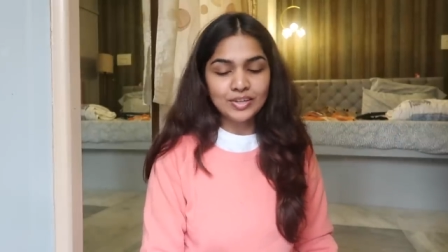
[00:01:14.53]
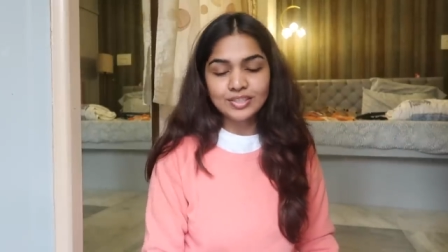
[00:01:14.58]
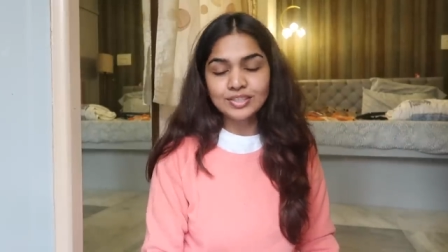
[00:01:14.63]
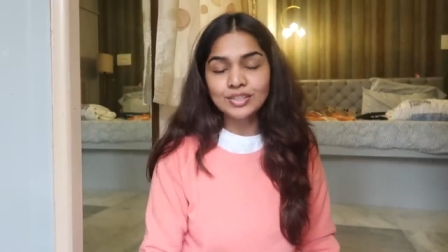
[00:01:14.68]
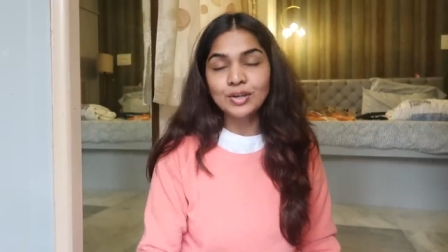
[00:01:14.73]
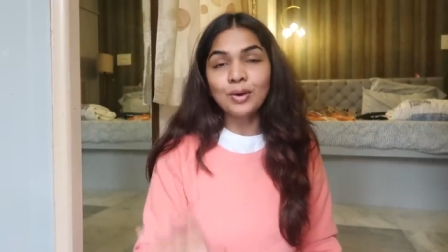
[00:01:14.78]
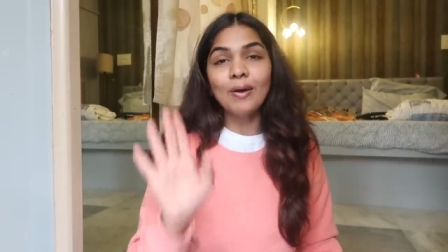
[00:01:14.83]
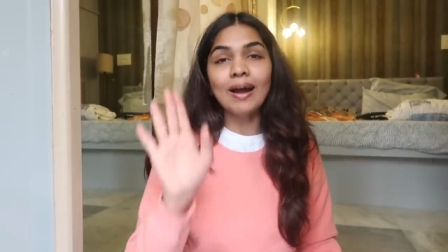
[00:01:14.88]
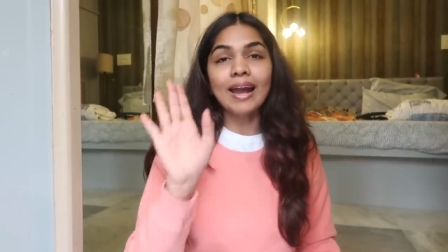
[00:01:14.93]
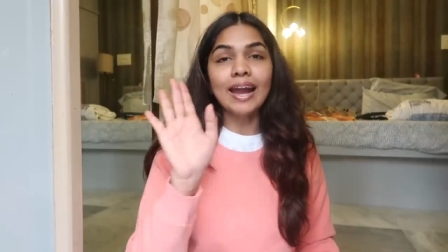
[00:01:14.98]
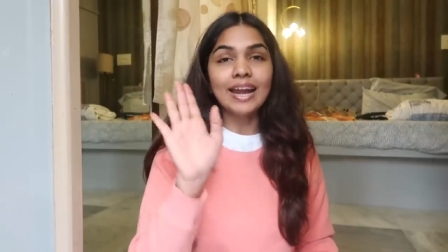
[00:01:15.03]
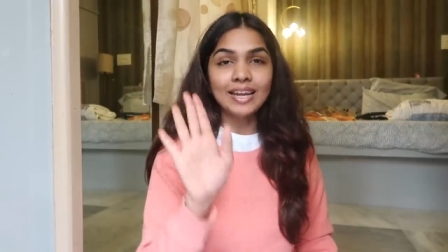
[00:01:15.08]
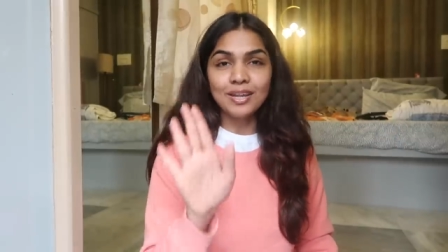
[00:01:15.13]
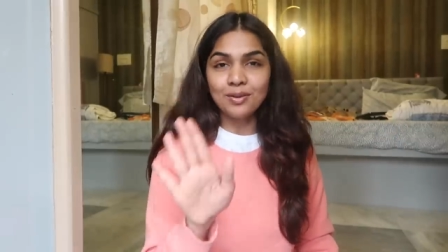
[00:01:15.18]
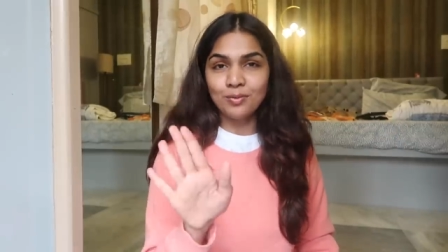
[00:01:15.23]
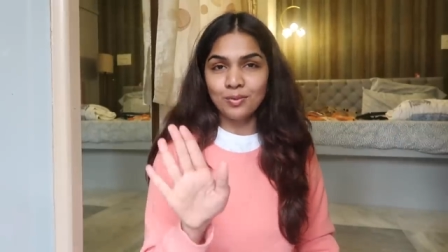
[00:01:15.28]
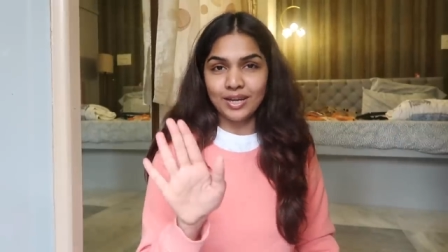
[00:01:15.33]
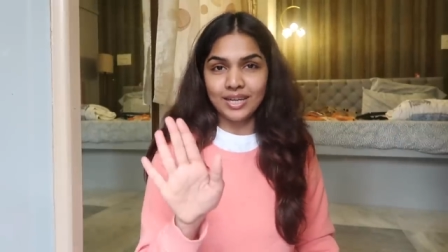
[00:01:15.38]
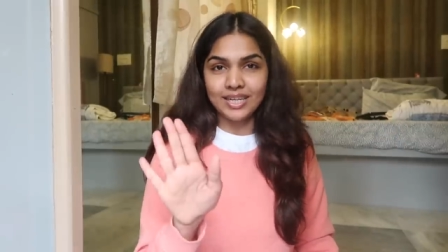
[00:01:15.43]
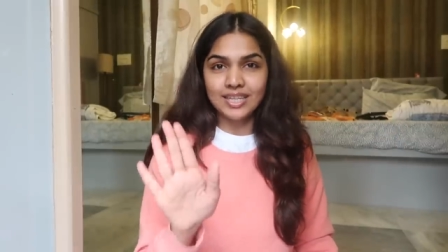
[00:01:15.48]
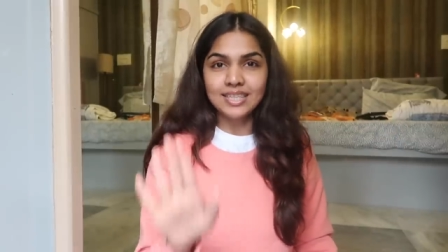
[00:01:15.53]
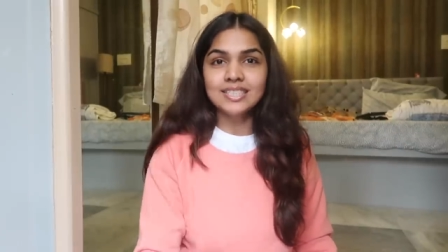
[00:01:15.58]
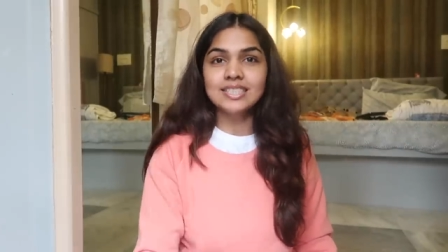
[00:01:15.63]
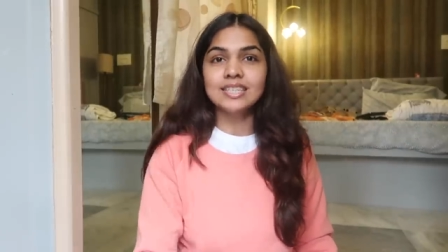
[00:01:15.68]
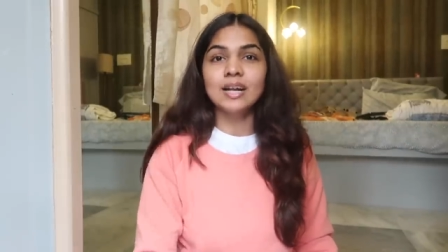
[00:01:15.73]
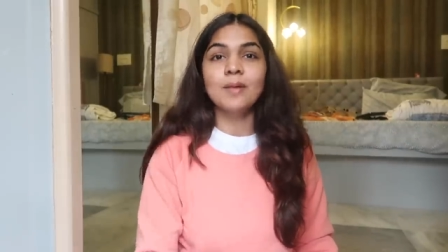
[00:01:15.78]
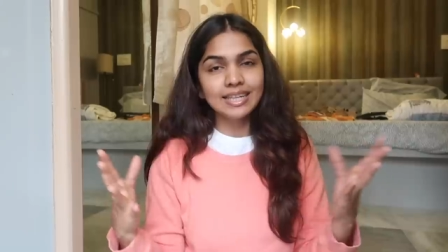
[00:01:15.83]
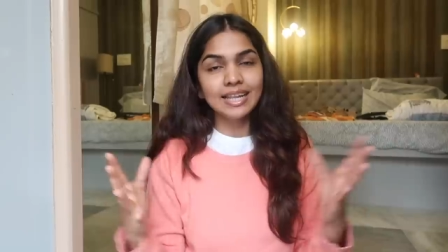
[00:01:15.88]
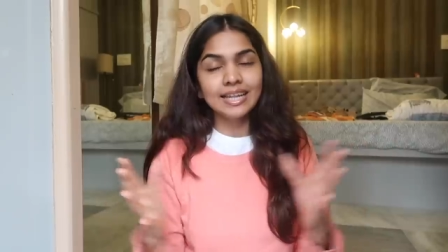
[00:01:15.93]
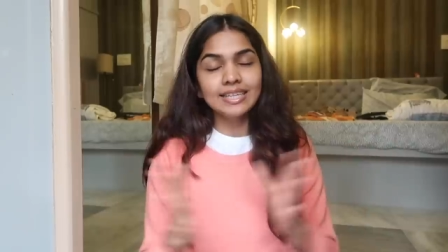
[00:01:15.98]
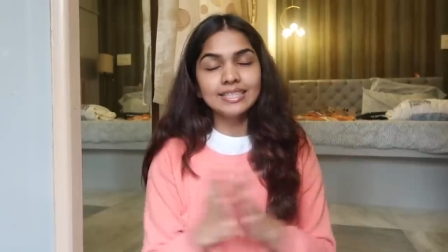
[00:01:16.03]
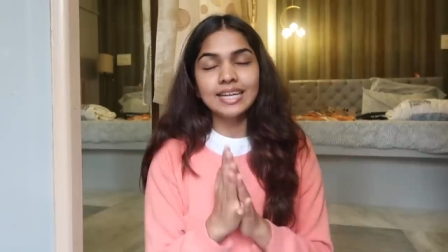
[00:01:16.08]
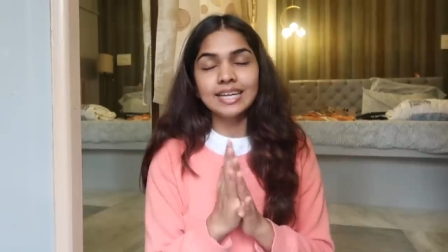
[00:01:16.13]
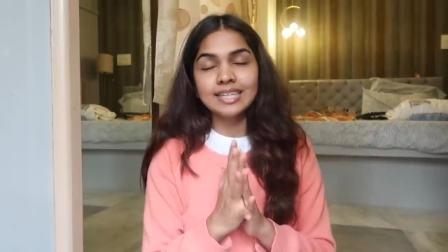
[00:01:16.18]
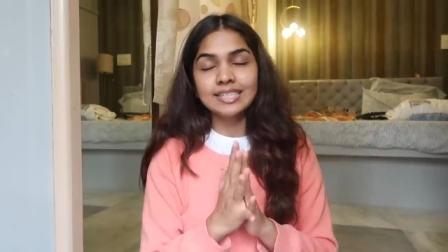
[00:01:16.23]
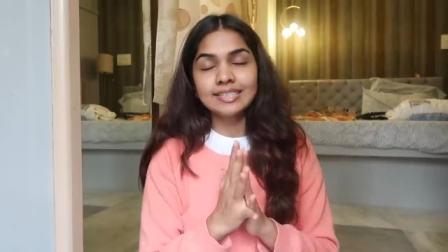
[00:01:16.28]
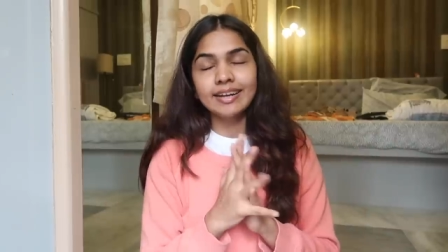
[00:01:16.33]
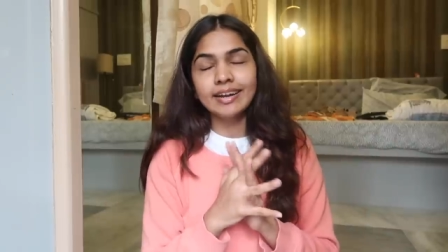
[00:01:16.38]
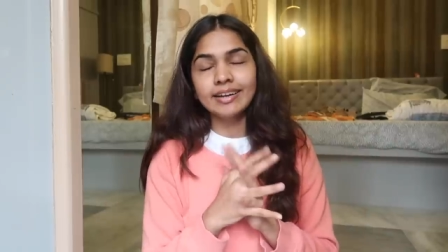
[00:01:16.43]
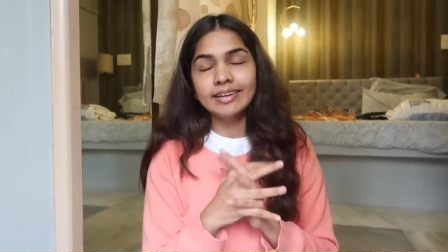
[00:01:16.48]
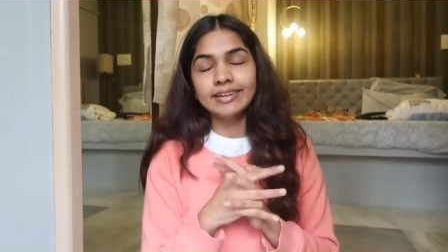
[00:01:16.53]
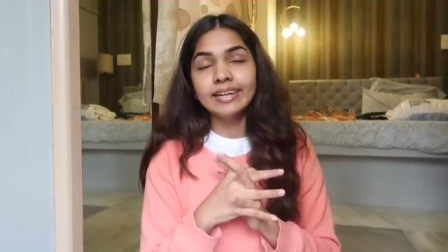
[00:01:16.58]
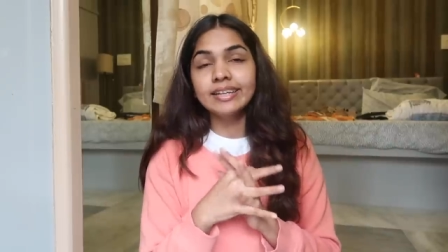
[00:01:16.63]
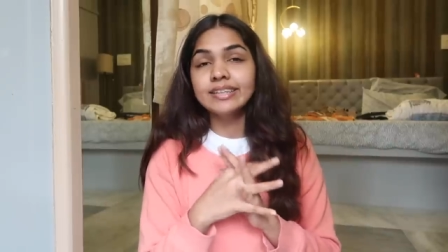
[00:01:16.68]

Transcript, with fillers: So anyways, let's get started